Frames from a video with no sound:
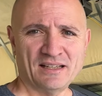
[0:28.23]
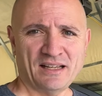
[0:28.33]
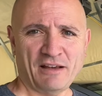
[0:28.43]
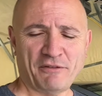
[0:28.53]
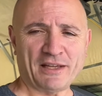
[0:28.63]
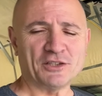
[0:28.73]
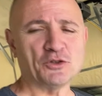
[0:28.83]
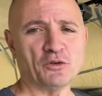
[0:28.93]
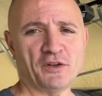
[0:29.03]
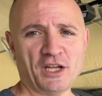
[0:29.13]
if I could
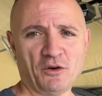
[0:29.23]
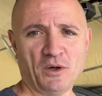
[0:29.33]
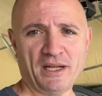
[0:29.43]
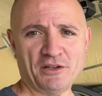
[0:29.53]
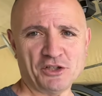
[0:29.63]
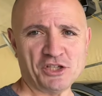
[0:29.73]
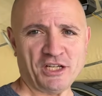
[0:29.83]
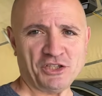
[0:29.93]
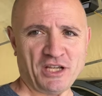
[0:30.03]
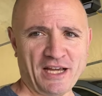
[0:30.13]
do a video on how to
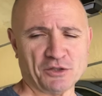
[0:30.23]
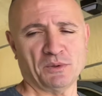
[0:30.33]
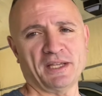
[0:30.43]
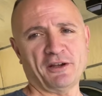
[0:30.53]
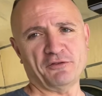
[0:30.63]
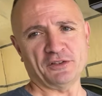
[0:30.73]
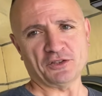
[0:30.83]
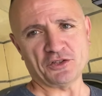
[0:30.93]
change the actual air filter.